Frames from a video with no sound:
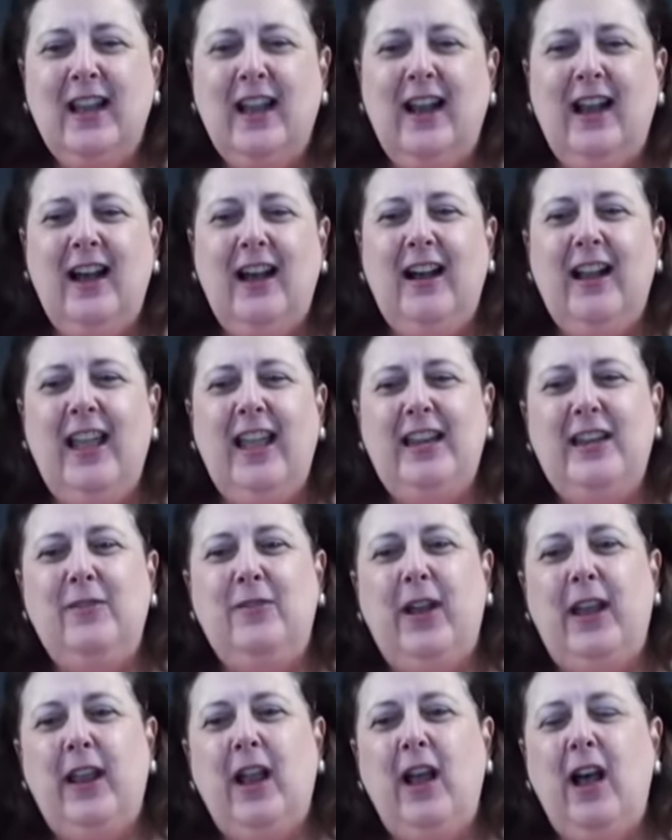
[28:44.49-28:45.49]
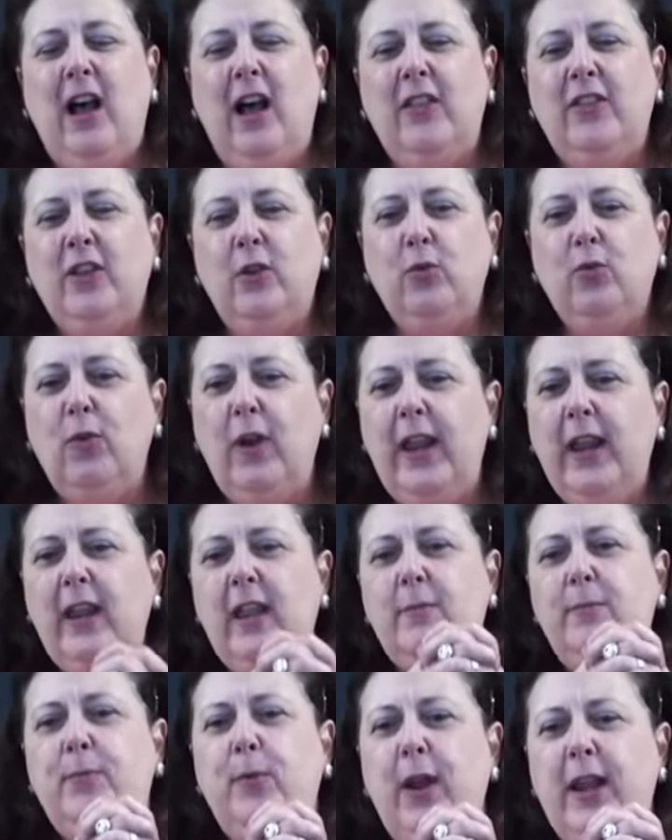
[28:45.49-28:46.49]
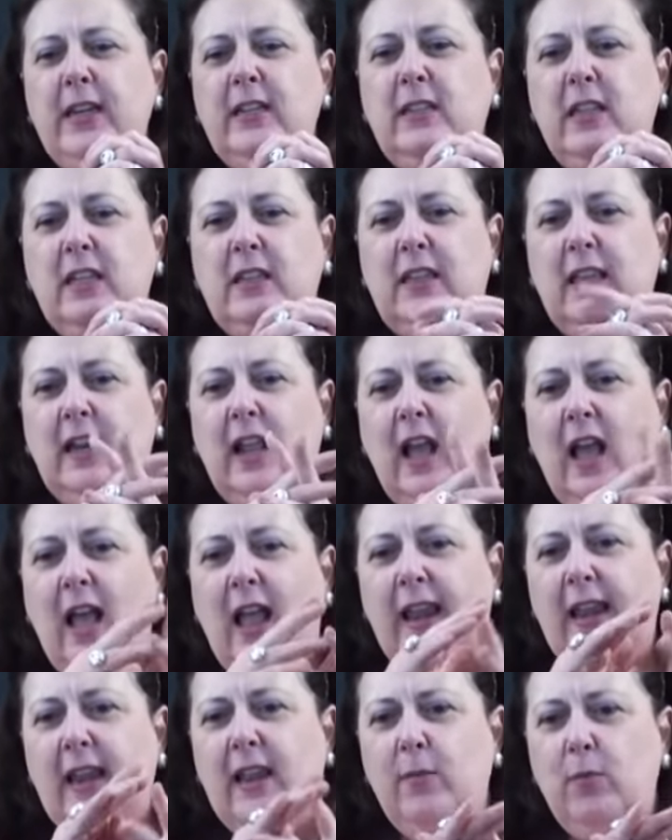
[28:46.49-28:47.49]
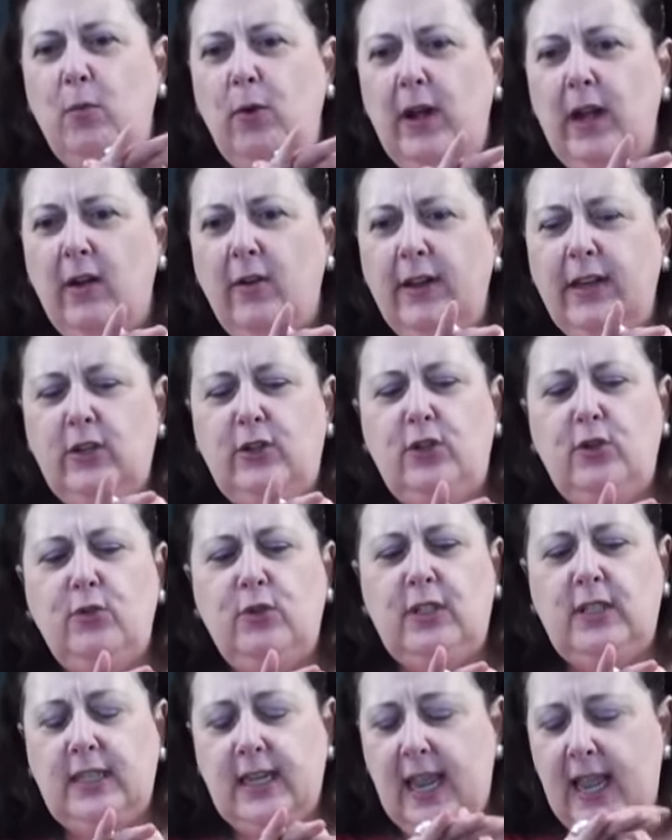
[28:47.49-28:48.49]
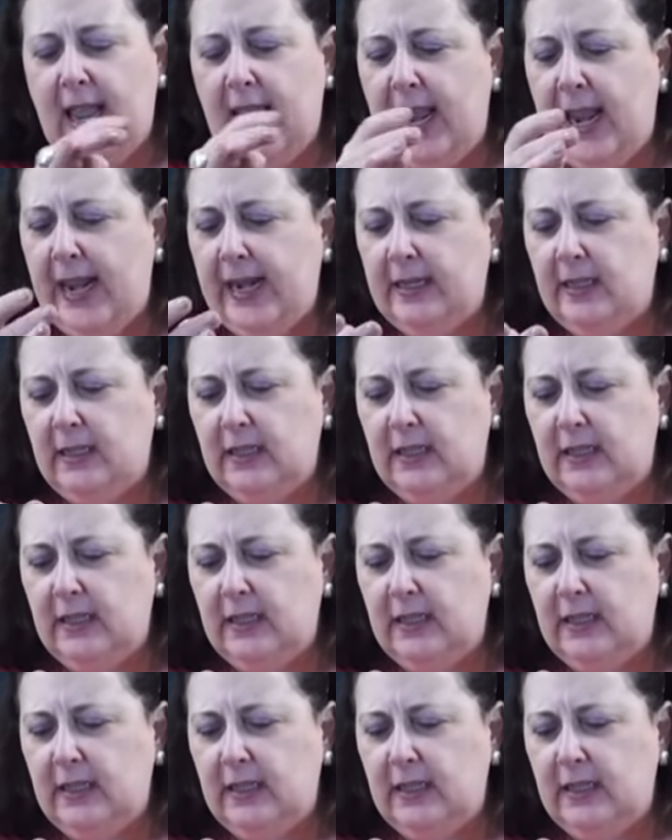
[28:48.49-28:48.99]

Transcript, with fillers: Uh, anyway, uh, the ring and bracelet that I am wearing today.